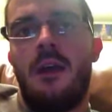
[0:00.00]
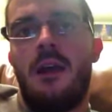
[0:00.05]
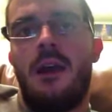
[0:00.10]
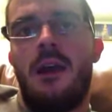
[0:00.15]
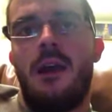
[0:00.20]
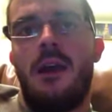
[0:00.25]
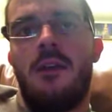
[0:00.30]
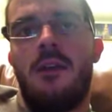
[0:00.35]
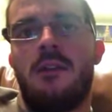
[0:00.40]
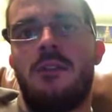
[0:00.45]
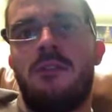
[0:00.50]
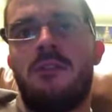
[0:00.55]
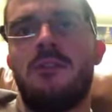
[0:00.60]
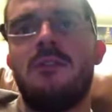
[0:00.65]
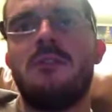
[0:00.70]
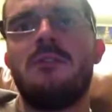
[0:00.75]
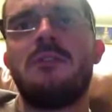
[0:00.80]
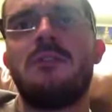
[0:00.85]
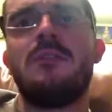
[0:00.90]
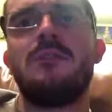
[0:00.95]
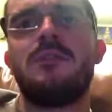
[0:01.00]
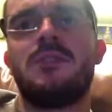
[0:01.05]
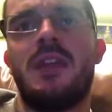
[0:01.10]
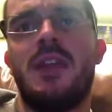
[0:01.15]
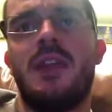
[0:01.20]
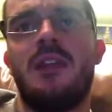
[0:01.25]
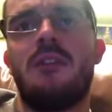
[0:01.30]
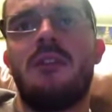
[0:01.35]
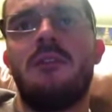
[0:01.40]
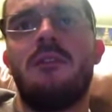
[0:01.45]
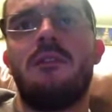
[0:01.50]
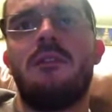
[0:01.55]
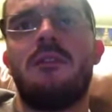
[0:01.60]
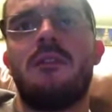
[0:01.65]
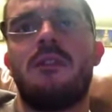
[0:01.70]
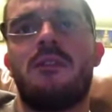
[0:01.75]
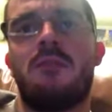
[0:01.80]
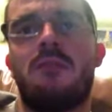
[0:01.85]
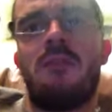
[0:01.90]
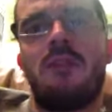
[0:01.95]
This YouTube channel
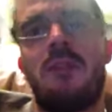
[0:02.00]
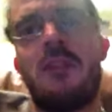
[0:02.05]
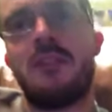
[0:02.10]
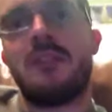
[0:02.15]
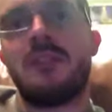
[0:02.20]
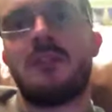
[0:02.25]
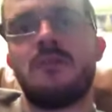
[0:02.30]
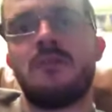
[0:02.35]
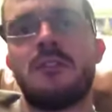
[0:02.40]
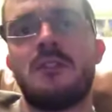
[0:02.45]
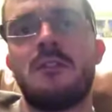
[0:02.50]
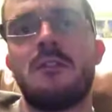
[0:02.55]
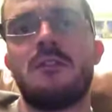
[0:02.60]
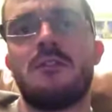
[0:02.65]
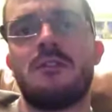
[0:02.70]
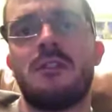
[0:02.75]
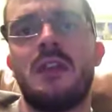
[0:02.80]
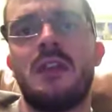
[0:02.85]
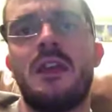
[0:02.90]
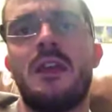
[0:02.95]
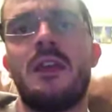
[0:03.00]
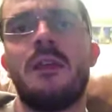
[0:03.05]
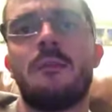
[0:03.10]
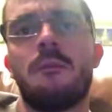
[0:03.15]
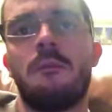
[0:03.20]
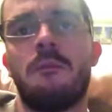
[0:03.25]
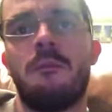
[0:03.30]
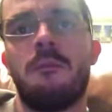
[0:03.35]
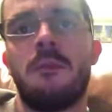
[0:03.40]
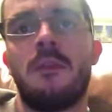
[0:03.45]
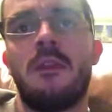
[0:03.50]
is a relatively new thing,